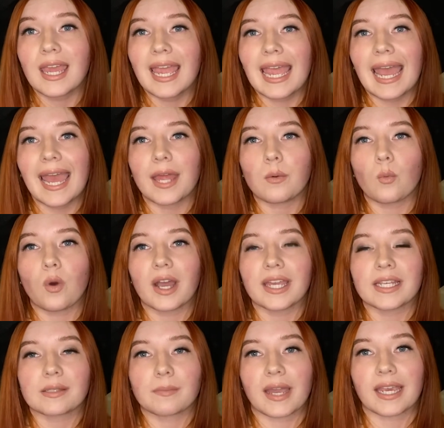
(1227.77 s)
and what
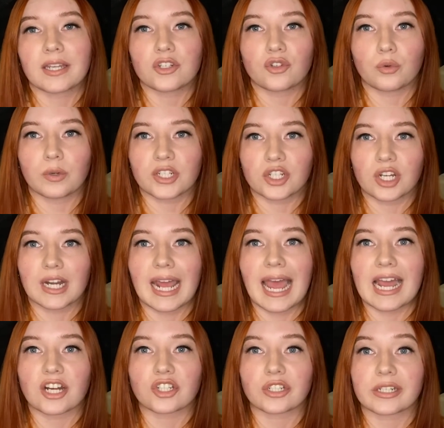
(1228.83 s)
is my intuition
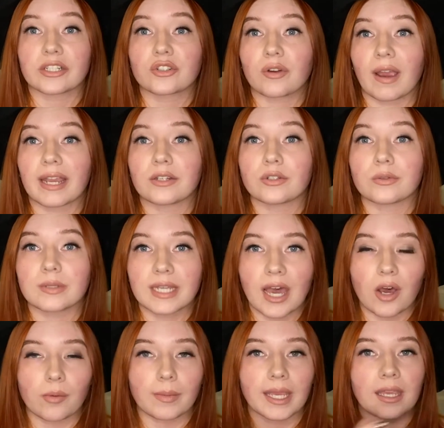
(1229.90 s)
actually trying to
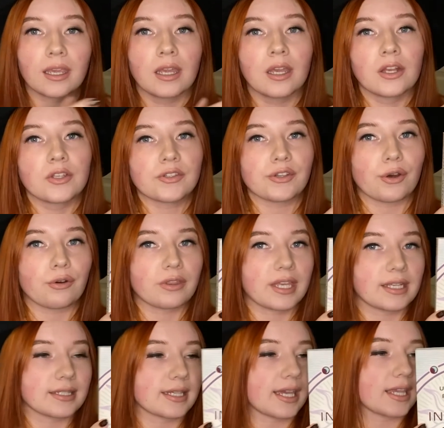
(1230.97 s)
tell me. So
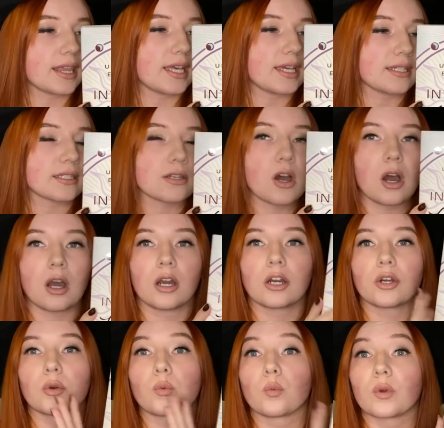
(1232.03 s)
things like this
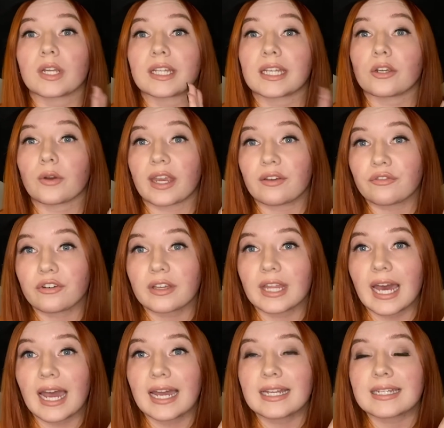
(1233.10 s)
are really great for
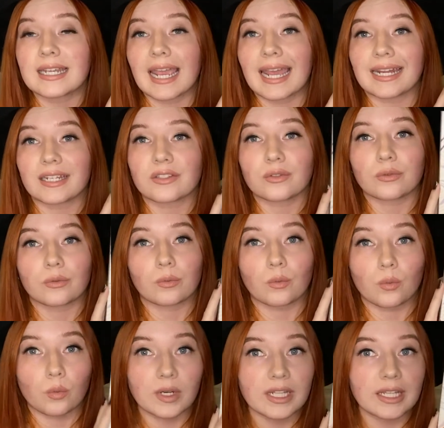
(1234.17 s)
that. And it's
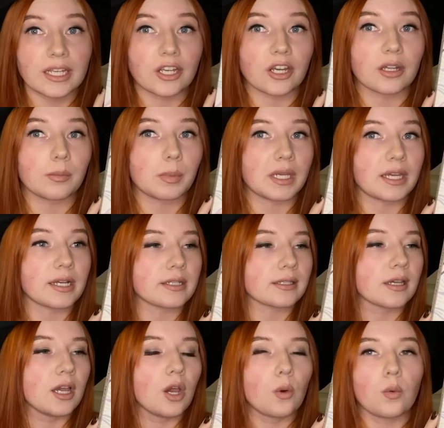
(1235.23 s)
really good because
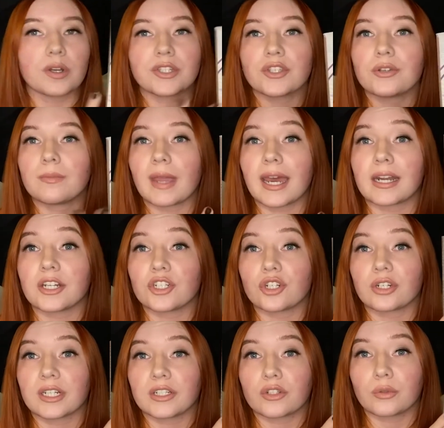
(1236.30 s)
once you manage your
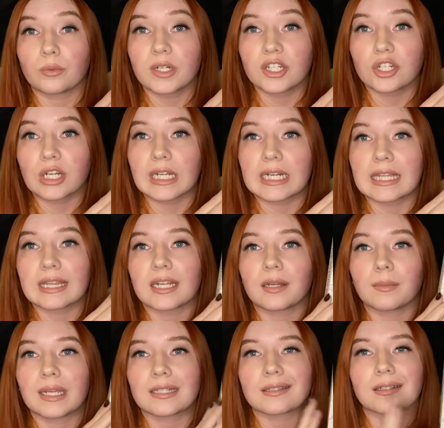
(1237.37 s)
intuition, then it
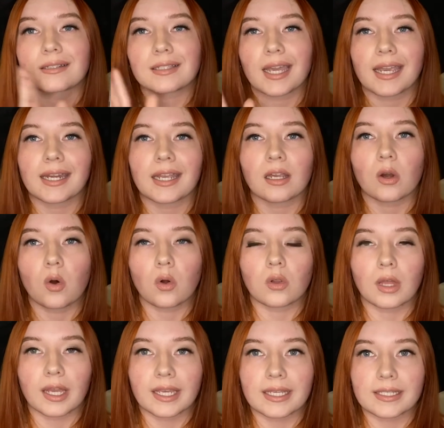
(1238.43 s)
makes anxiety a whole
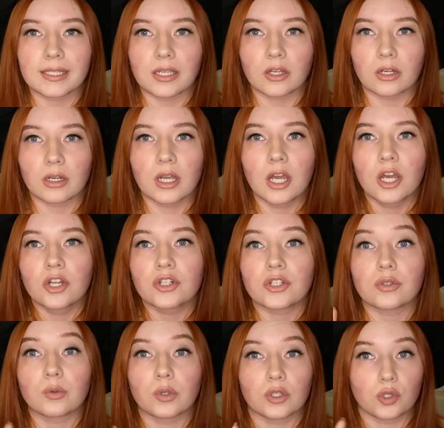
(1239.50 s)
lot easier
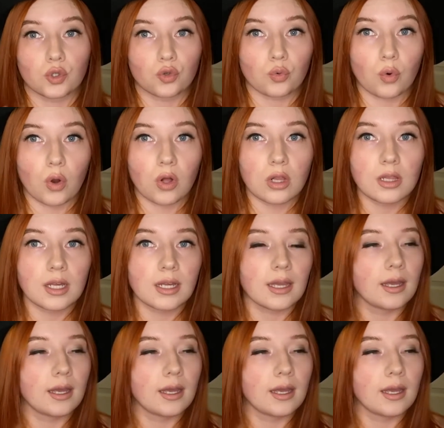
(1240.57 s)
to control.